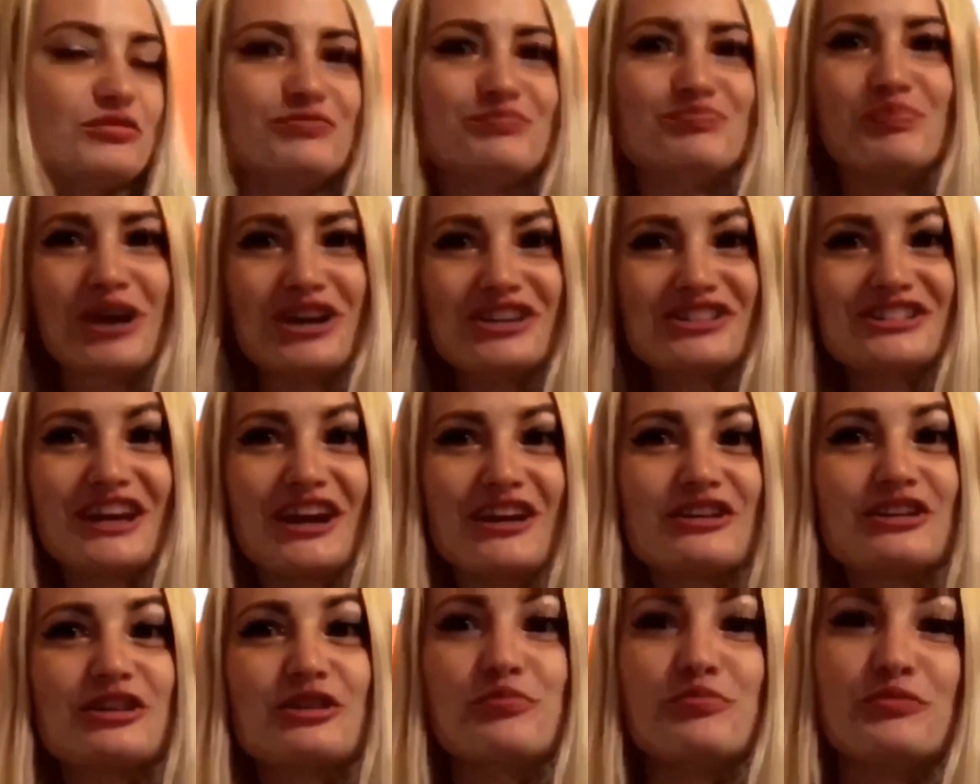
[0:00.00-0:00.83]
Bust
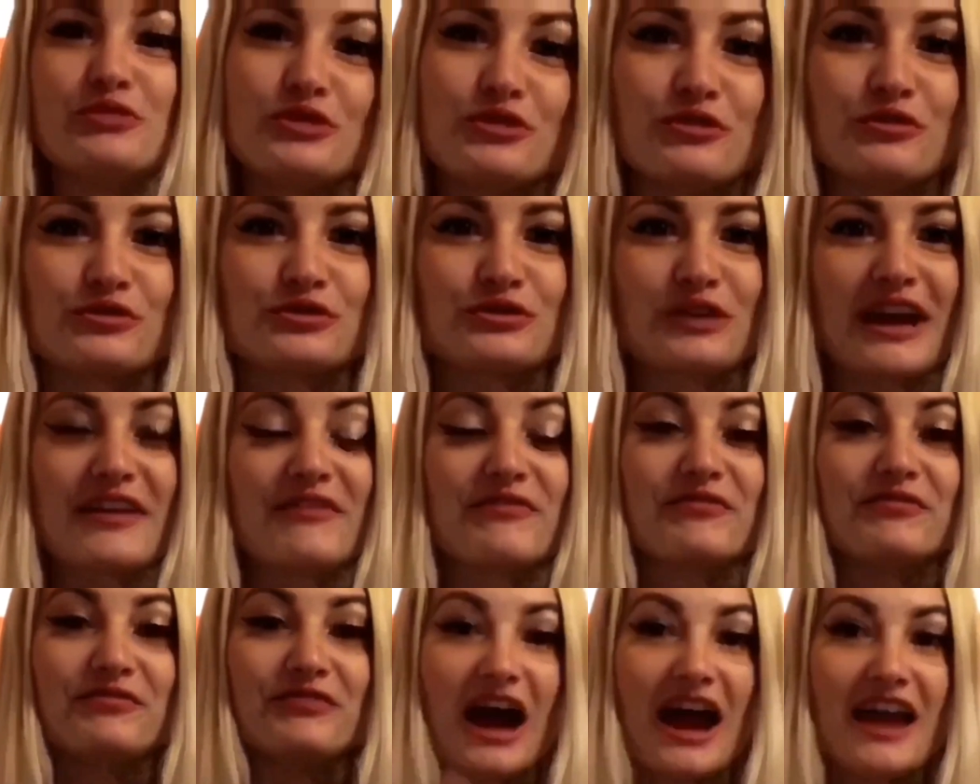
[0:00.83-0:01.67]
out your moves, right?
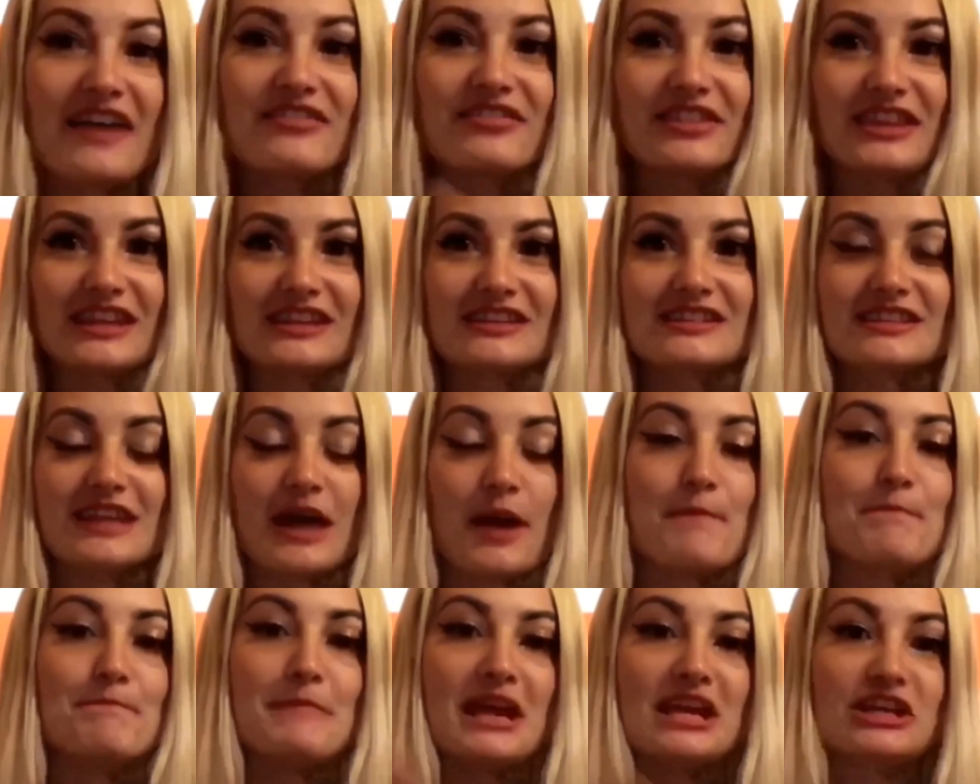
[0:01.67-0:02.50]
Find things
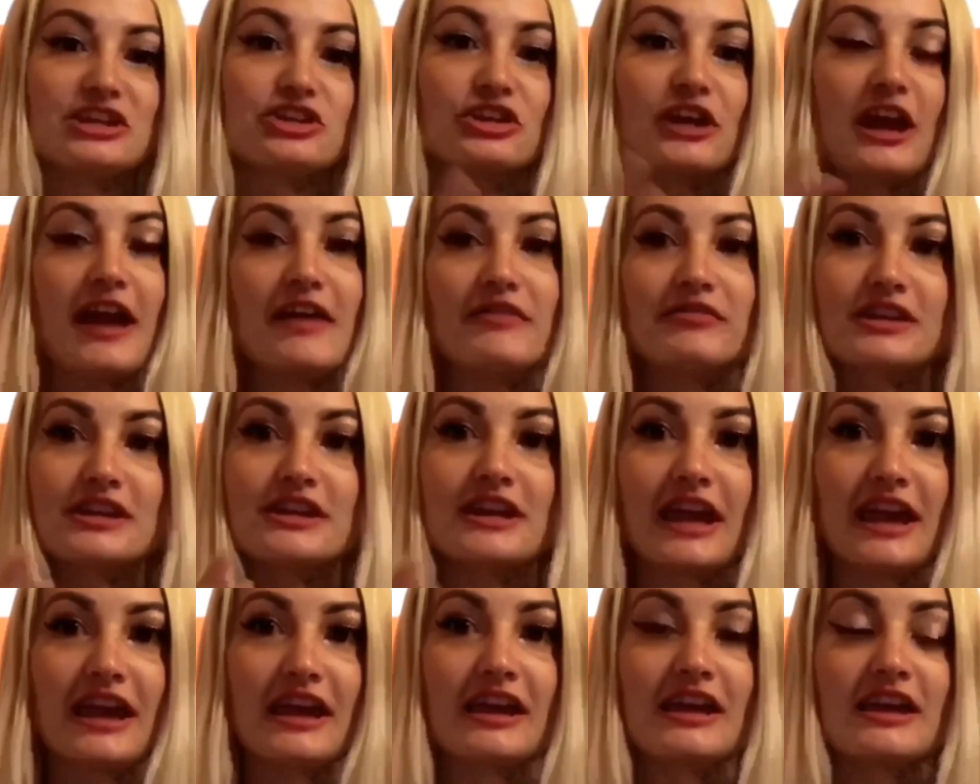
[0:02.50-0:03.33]
that make your
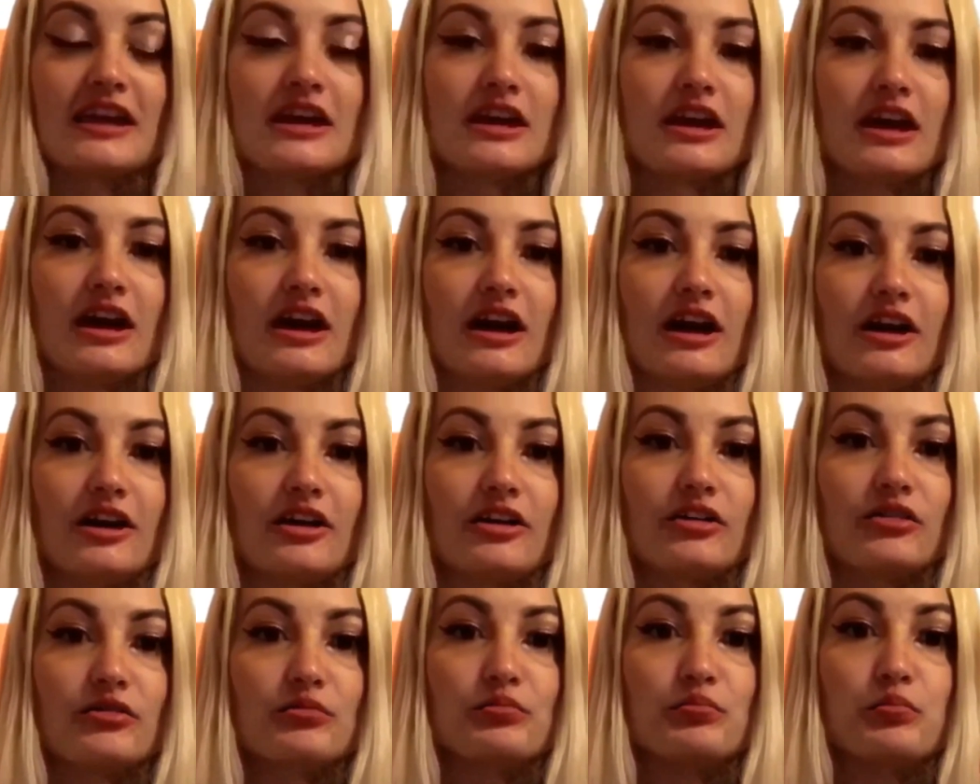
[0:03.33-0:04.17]
everyday
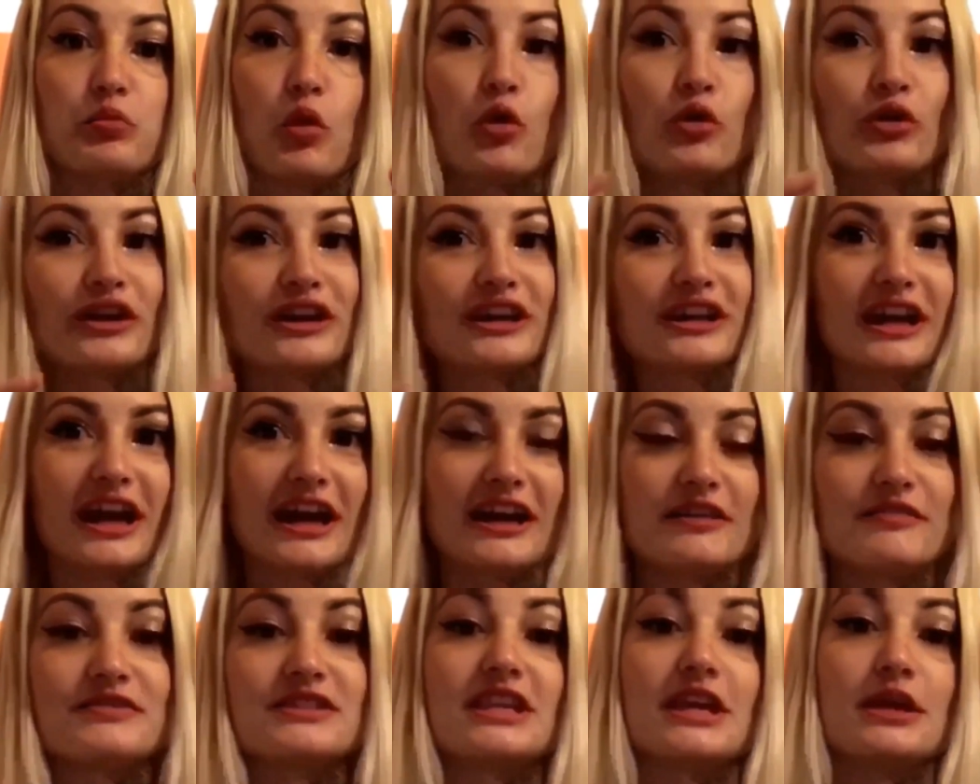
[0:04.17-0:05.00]
boring kind
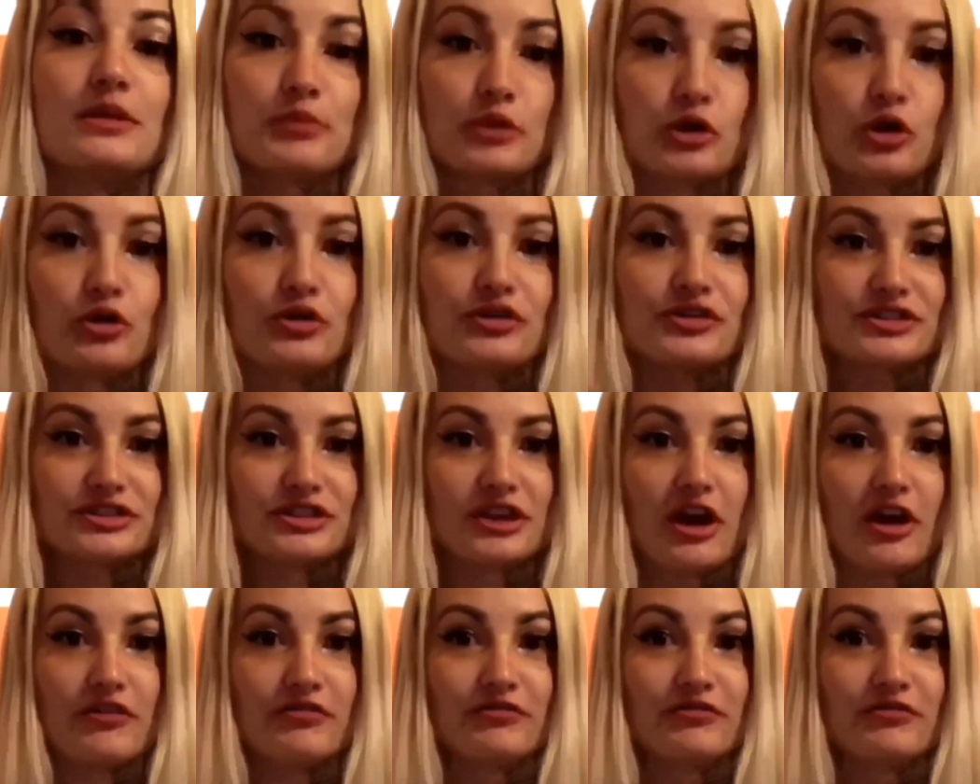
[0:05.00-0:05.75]
of typical stuff